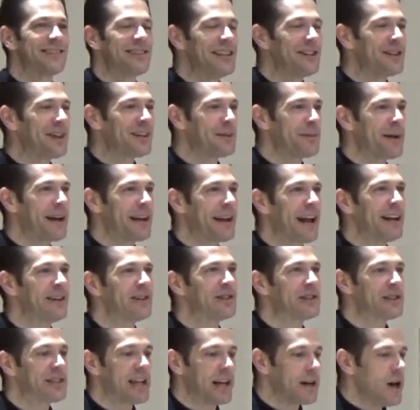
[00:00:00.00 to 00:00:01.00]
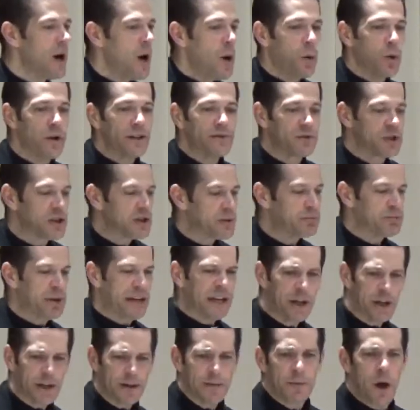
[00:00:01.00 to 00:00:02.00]
She looked at my dad and she said, well,
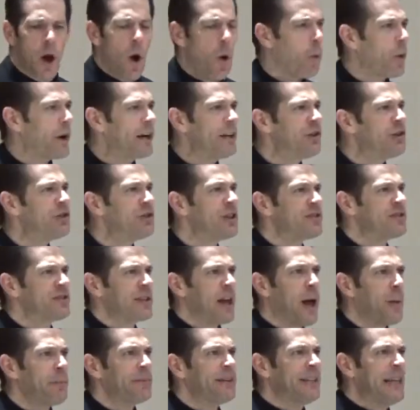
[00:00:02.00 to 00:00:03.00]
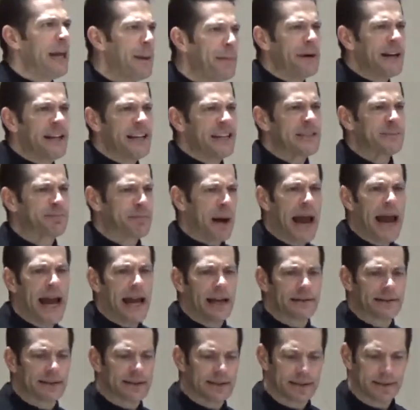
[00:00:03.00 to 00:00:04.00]
Peter, why don't you just tell him to keep it in his
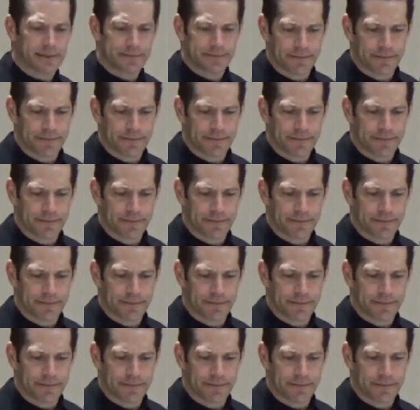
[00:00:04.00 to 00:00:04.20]
pants?